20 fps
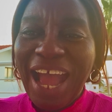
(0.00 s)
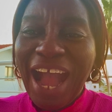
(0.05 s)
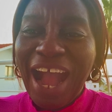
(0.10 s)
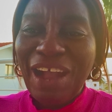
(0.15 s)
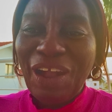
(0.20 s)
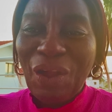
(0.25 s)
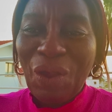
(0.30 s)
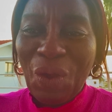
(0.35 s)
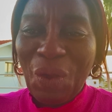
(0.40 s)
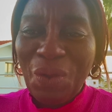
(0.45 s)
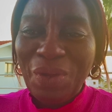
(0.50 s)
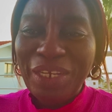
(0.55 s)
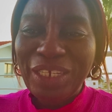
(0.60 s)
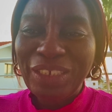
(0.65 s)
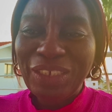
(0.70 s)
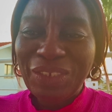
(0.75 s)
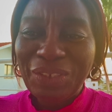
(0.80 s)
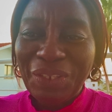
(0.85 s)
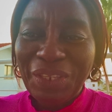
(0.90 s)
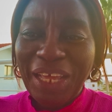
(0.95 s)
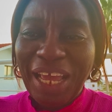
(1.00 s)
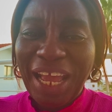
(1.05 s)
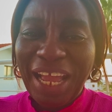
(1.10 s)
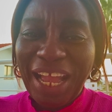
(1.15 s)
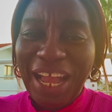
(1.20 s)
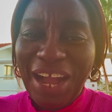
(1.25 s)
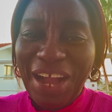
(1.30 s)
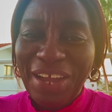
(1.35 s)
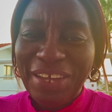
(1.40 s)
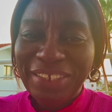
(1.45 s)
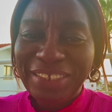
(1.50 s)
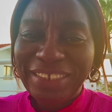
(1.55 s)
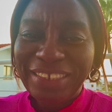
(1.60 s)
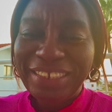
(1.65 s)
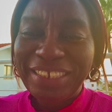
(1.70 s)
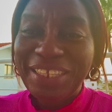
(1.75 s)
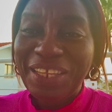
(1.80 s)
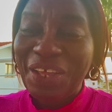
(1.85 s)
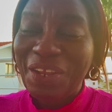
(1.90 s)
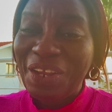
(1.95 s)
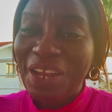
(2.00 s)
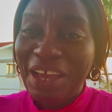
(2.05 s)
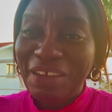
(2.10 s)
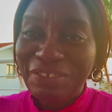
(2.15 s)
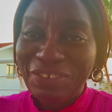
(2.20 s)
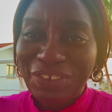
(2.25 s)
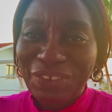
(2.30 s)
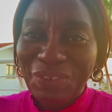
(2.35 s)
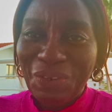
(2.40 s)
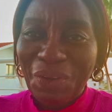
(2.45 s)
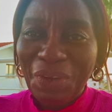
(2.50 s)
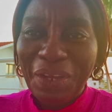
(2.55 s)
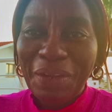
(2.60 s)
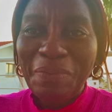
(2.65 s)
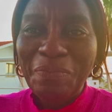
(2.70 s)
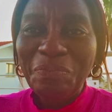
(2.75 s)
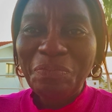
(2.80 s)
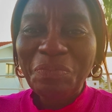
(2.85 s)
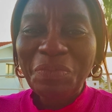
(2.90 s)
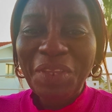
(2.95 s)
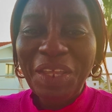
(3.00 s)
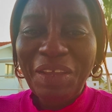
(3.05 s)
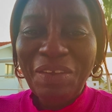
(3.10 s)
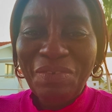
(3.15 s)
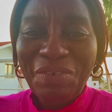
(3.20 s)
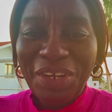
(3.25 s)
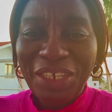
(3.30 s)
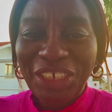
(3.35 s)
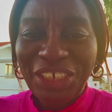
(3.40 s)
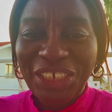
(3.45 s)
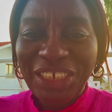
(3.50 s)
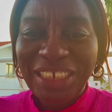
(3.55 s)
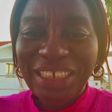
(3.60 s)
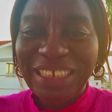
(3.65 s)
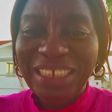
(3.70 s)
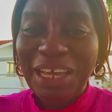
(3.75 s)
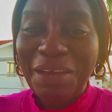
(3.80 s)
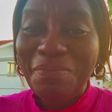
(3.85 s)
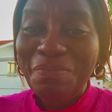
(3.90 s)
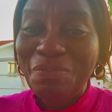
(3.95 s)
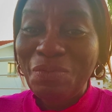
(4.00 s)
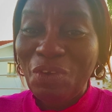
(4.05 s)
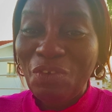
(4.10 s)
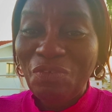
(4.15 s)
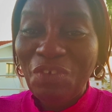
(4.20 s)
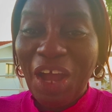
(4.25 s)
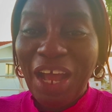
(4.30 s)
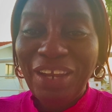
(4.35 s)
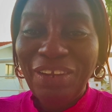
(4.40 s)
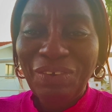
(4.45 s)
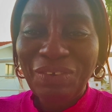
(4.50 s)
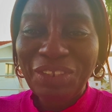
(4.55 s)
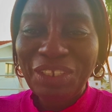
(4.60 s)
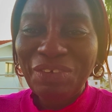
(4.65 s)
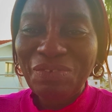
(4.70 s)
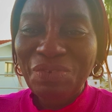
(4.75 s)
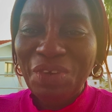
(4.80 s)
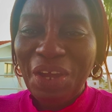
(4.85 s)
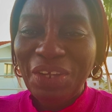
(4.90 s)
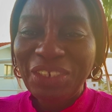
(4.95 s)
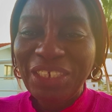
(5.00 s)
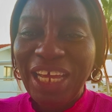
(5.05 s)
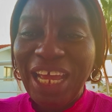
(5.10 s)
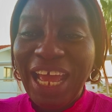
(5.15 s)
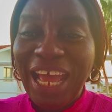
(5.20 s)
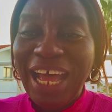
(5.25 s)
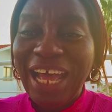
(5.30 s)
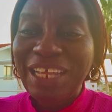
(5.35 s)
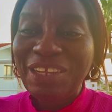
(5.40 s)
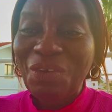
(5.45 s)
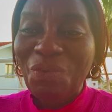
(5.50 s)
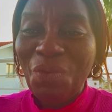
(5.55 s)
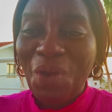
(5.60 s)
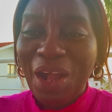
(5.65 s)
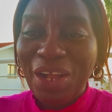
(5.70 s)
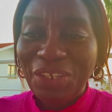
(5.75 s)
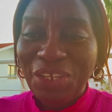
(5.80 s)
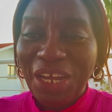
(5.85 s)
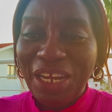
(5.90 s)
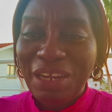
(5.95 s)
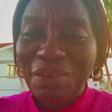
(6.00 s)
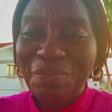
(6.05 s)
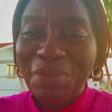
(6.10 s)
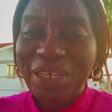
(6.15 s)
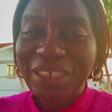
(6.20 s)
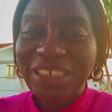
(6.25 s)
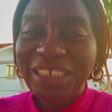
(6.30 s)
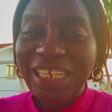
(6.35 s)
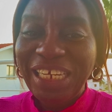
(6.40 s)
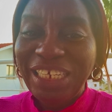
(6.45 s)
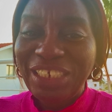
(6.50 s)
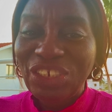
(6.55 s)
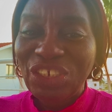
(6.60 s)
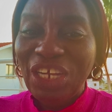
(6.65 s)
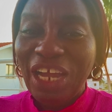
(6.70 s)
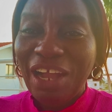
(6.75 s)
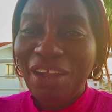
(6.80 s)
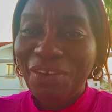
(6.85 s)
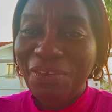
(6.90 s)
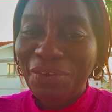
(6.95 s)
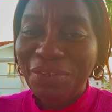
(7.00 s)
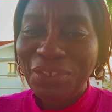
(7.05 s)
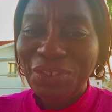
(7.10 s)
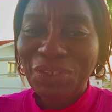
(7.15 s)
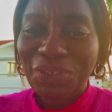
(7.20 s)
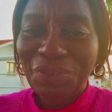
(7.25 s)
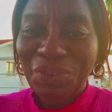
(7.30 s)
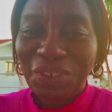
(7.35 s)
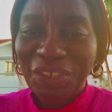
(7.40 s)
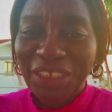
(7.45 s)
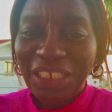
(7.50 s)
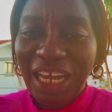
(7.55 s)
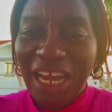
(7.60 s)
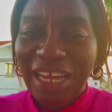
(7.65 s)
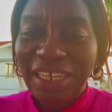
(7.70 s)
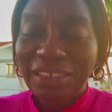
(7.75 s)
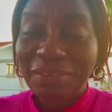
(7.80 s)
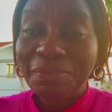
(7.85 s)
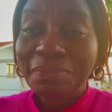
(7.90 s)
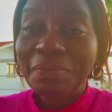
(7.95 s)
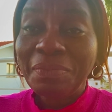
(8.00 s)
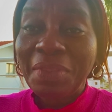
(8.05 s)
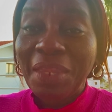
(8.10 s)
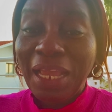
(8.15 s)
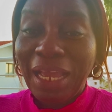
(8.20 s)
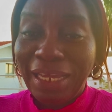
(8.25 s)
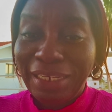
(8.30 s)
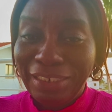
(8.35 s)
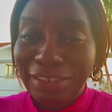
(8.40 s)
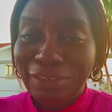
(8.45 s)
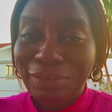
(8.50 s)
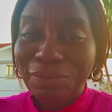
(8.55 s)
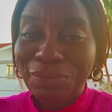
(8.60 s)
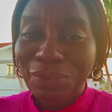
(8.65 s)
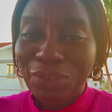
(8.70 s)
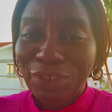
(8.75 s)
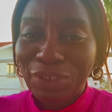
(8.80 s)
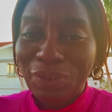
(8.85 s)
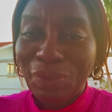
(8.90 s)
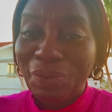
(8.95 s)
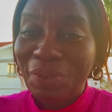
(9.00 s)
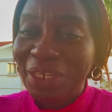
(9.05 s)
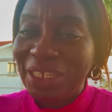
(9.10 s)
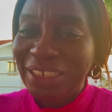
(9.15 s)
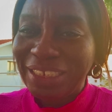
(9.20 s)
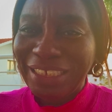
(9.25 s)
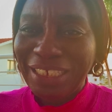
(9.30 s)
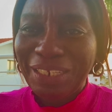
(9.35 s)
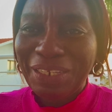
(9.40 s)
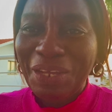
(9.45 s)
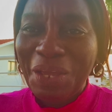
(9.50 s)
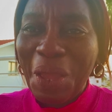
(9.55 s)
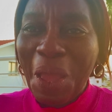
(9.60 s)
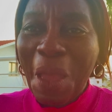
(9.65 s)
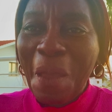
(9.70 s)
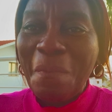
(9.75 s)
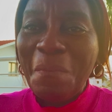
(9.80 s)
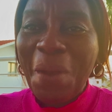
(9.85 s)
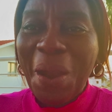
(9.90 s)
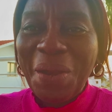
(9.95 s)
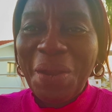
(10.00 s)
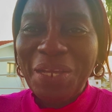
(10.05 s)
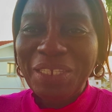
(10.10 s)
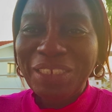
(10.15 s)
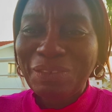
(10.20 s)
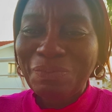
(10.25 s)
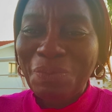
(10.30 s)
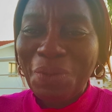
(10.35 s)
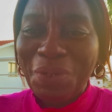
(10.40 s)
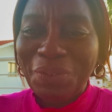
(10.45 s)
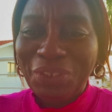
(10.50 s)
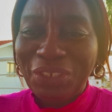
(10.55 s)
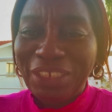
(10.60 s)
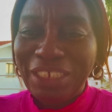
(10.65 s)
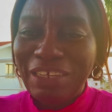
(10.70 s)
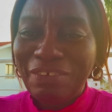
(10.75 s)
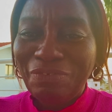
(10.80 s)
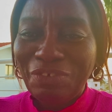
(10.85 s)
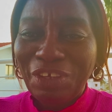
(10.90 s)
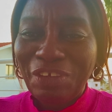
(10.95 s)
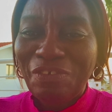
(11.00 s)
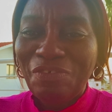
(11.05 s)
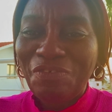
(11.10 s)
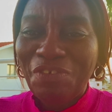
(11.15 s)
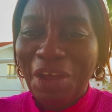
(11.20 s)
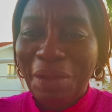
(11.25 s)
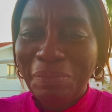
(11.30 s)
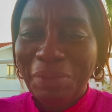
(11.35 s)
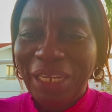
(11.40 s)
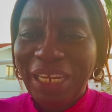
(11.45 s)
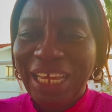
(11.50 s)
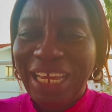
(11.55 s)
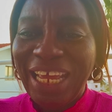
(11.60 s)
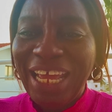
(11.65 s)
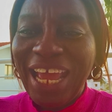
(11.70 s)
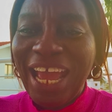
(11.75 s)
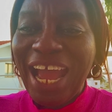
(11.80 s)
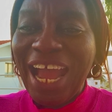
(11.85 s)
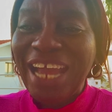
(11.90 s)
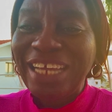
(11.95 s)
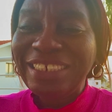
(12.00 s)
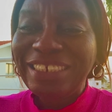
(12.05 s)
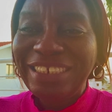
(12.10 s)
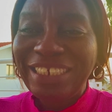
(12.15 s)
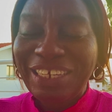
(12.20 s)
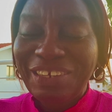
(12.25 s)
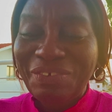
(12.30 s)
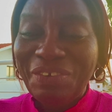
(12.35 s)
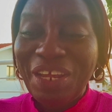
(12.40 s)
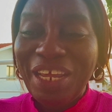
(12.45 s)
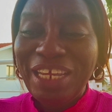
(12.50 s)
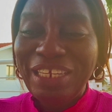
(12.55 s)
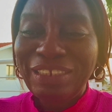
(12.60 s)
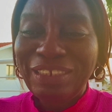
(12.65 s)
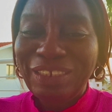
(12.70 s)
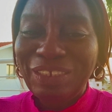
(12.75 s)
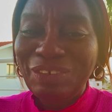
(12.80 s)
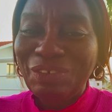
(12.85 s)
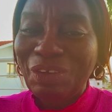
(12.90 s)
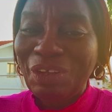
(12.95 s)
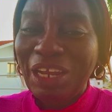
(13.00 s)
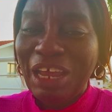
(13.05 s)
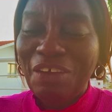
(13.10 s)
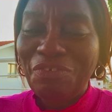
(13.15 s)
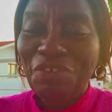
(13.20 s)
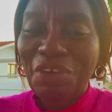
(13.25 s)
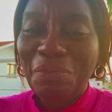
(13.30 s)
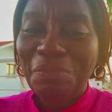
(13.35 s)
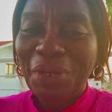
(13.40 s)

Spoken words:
according to their kinds. The livestock, the creatures that move along the ground, and the wild animals, each according to its kind. And it was so. Listen, Margaret's Pearls TV family, I decree into your life and